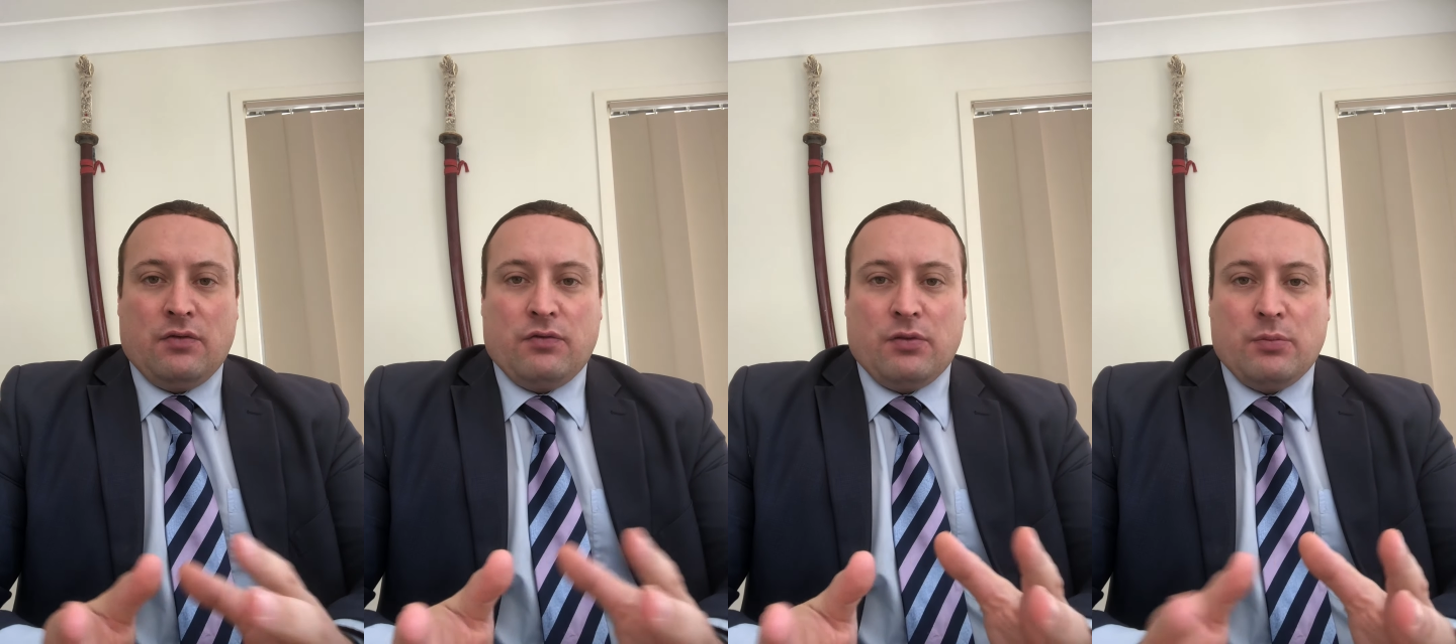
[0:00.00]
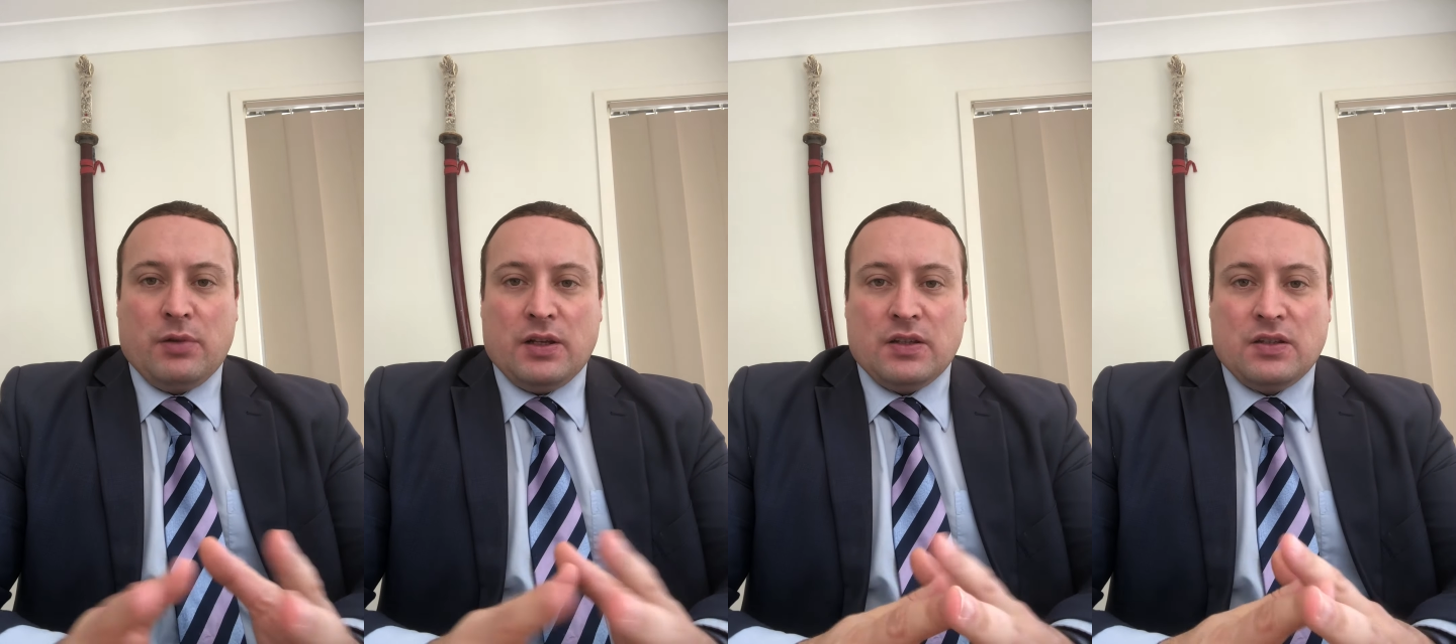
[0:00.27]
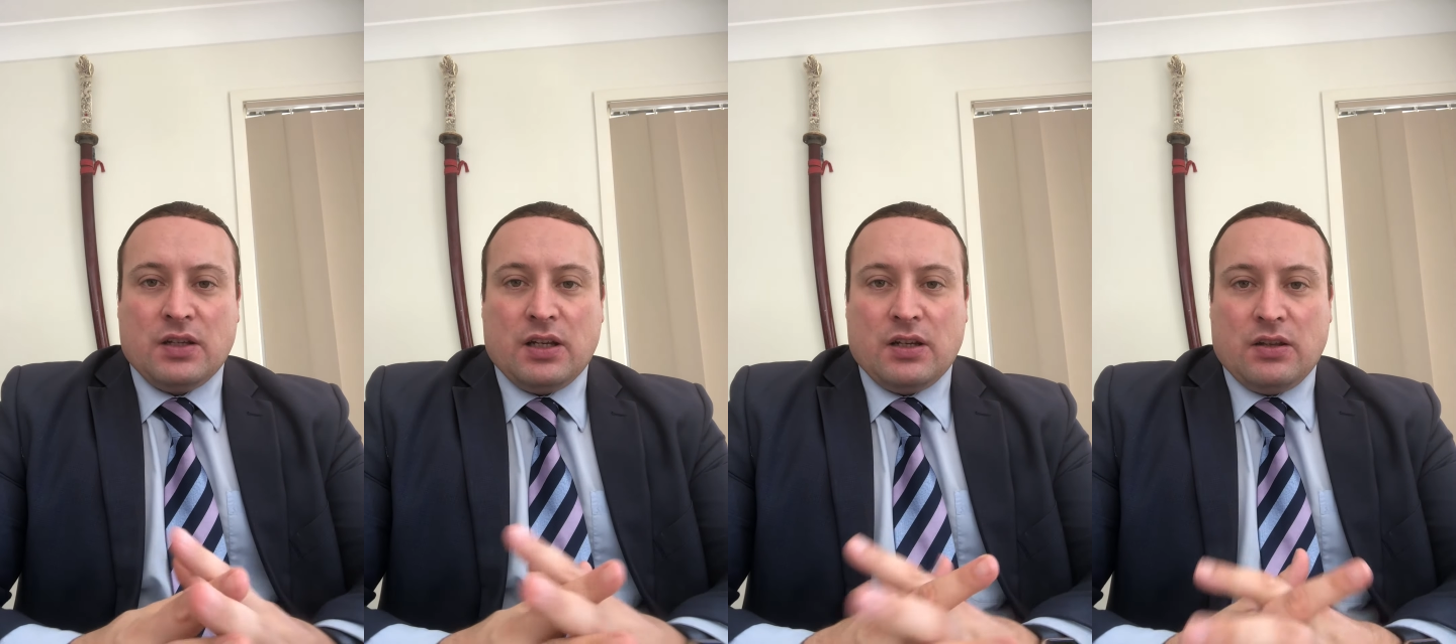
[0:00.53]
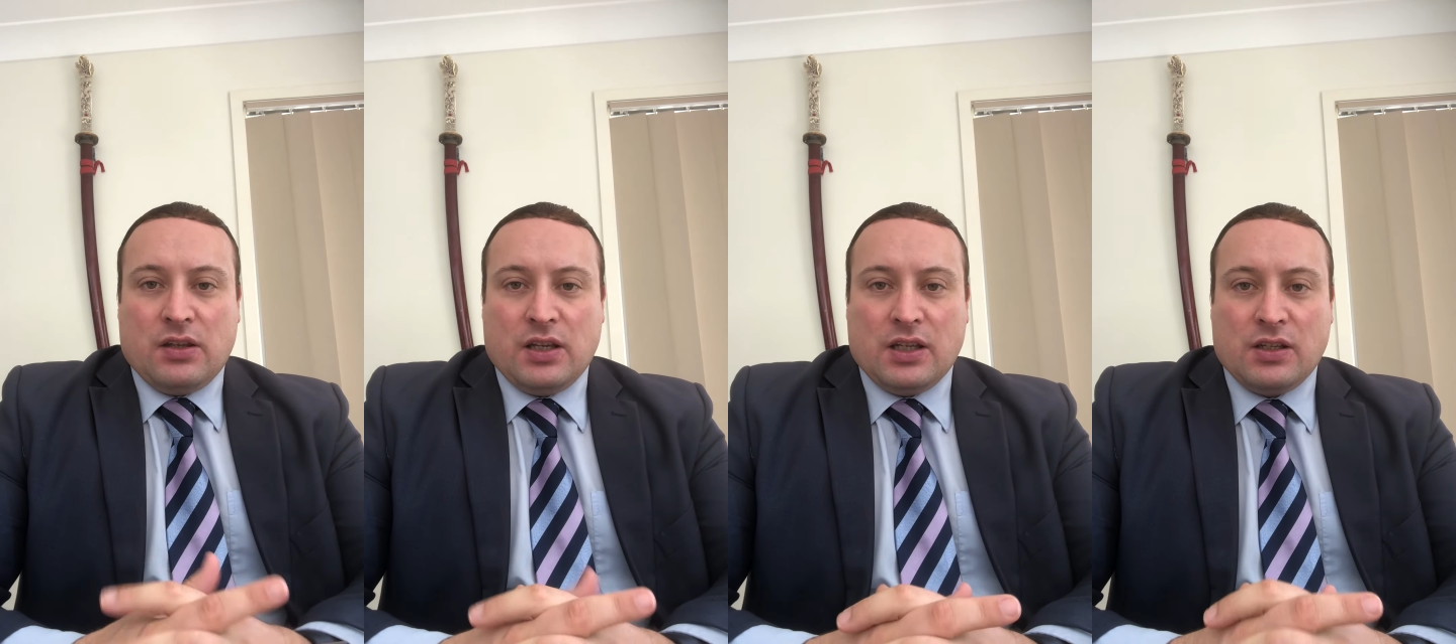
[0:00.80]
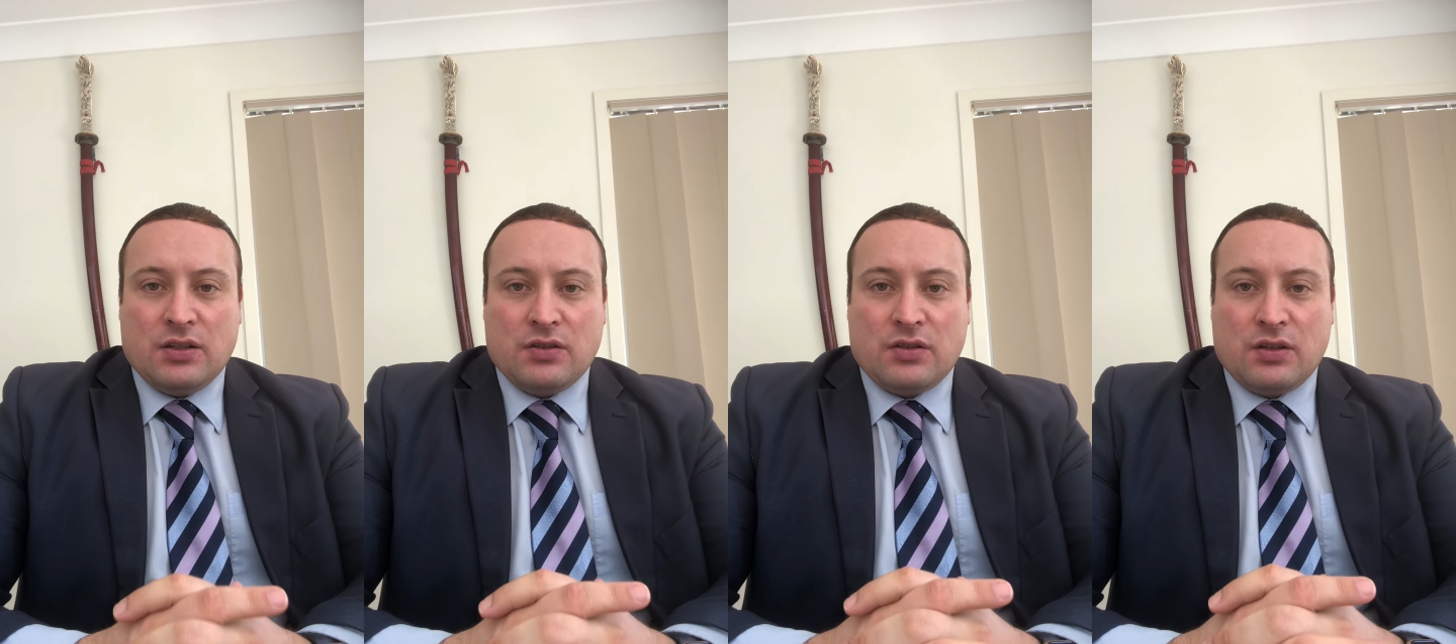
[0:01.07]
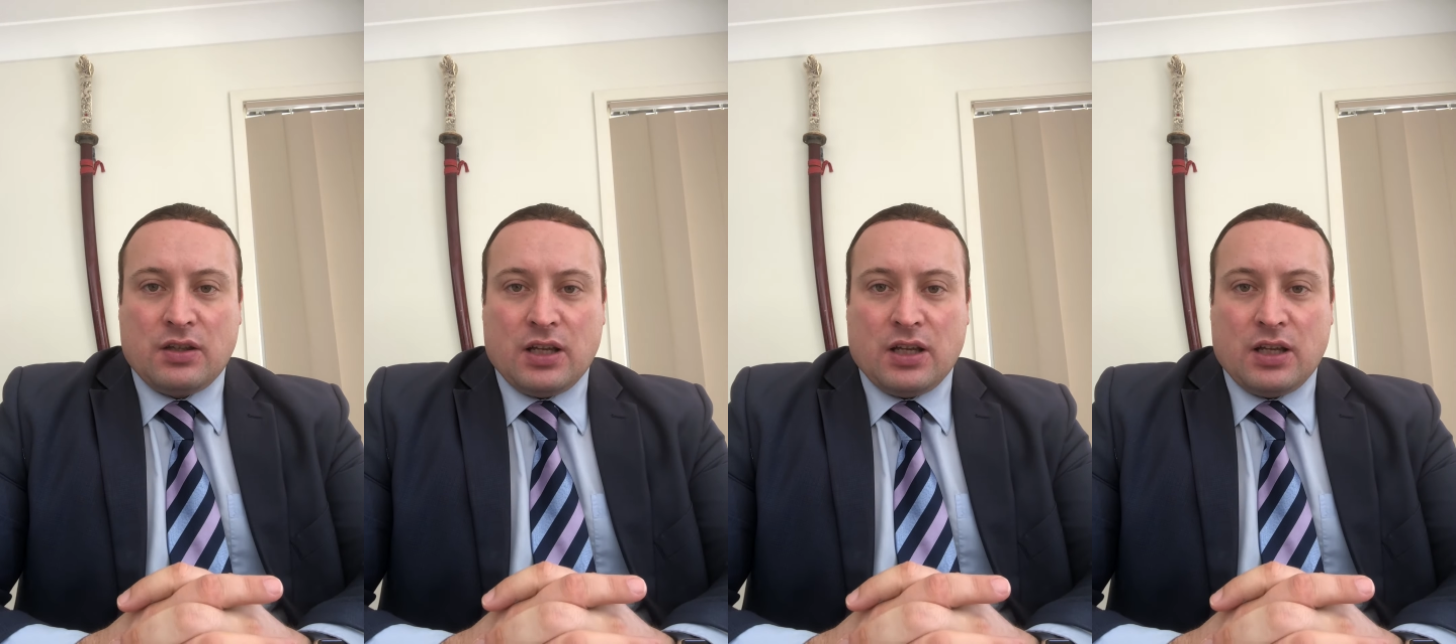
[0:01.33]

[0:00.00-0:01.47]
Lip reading: from that side of things,